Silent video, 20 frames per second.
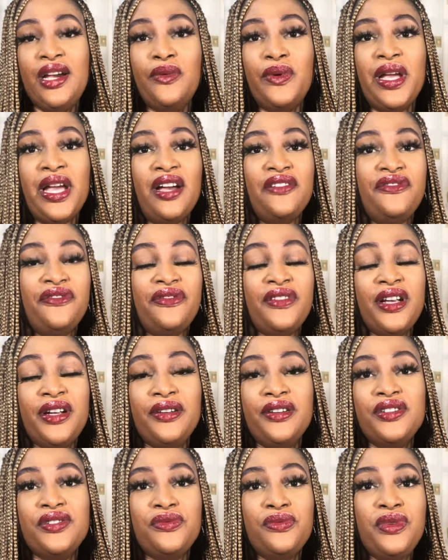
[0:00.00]
we have
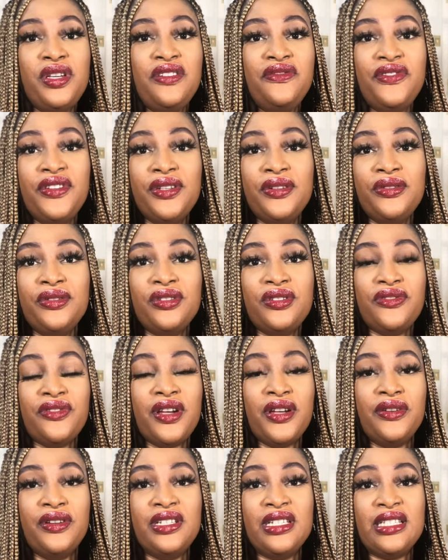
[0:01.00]
fragrance reviews,
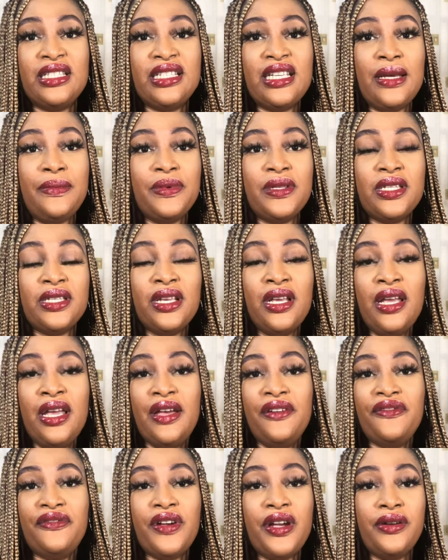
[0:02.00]
fragrance tips,
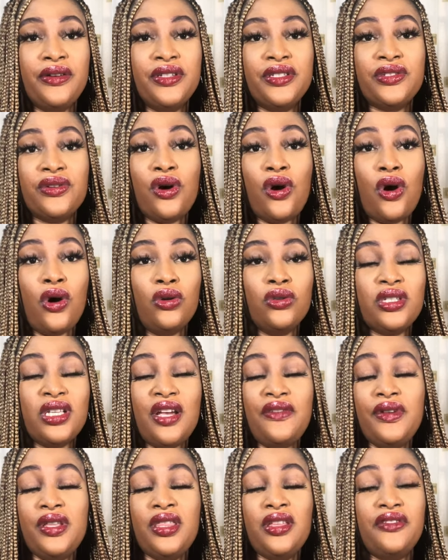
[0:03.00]
fragrance hauls,
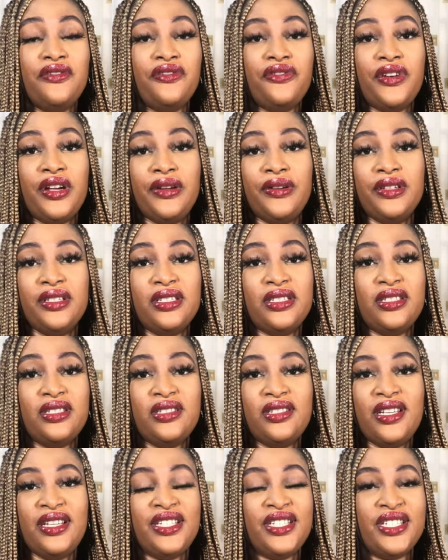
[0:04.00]
everything
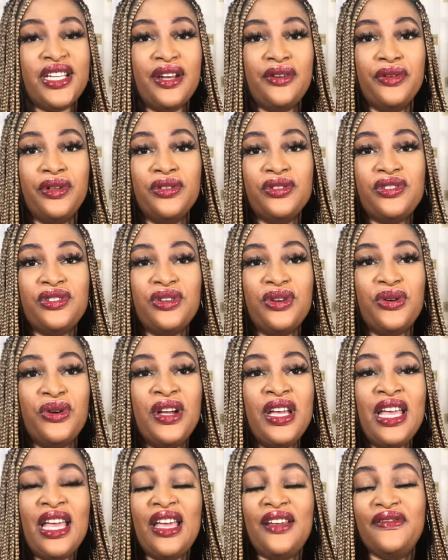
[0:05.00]
fragrance in general. So
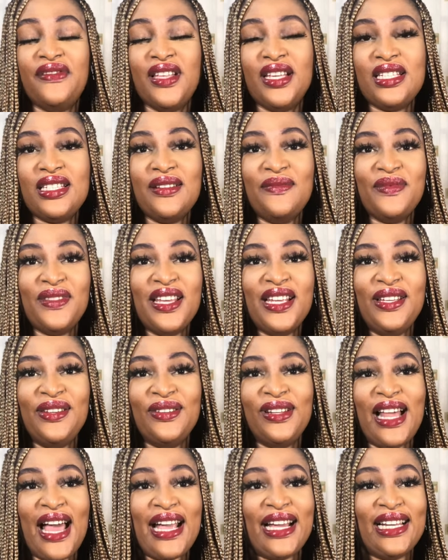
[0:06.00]
if that's something you
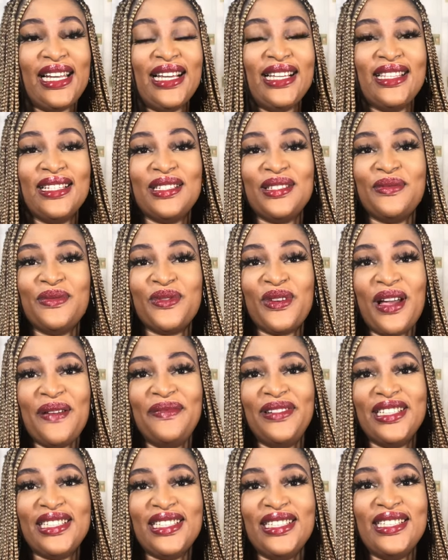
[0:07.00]
like, click the subscribe
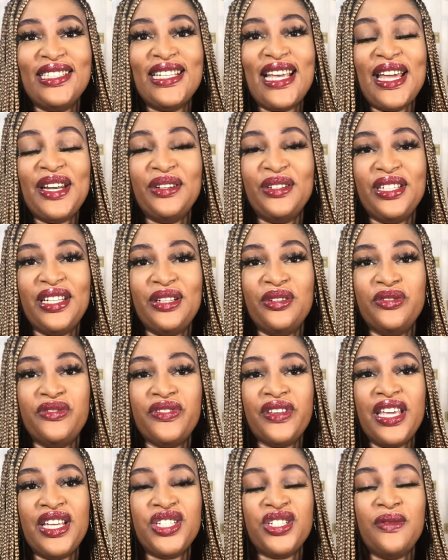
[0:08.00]
button, turn on the
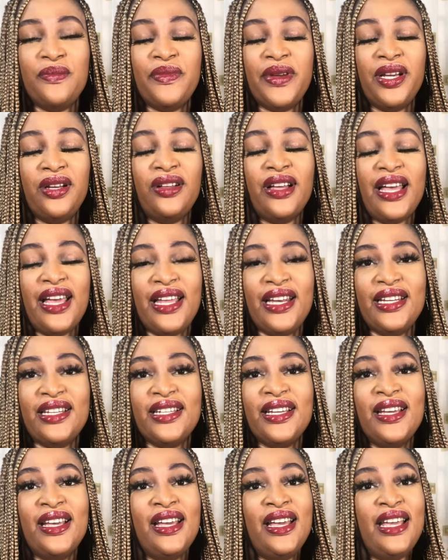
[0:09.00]
notification bell, and
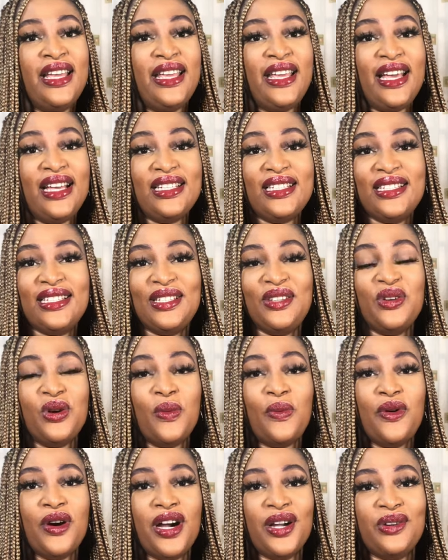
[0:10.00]
yes, you're
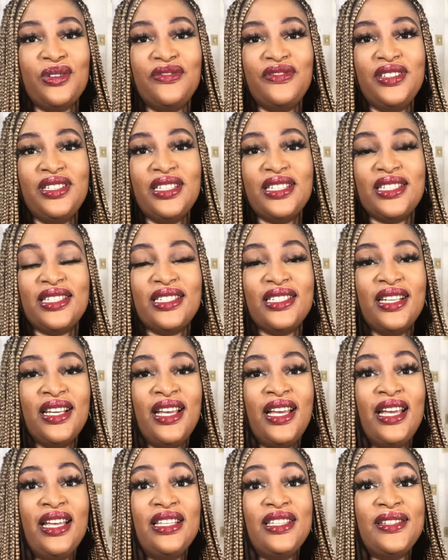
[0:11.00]
part of us.
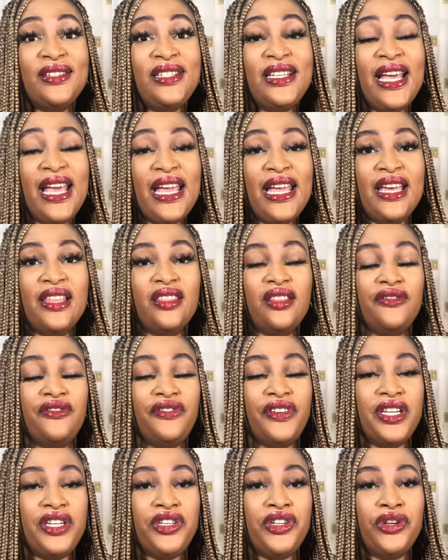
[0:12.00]
Today in the
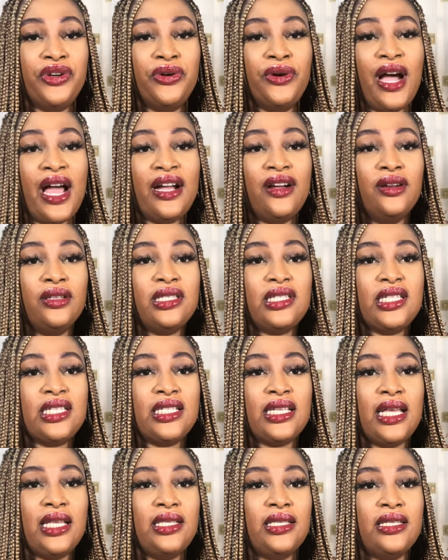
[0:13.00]
video, I got
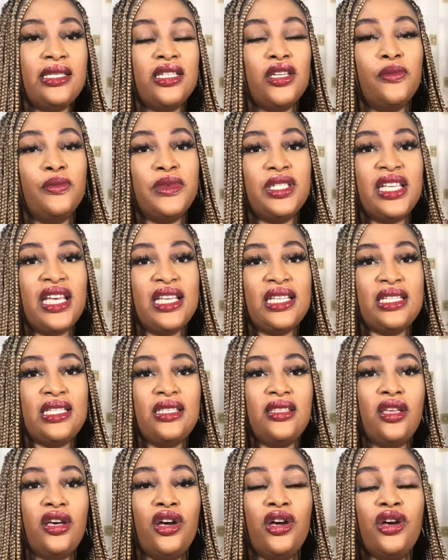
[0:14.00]
sent some
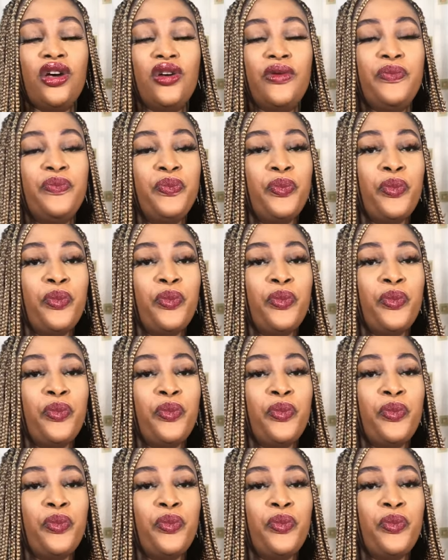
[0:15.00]
tester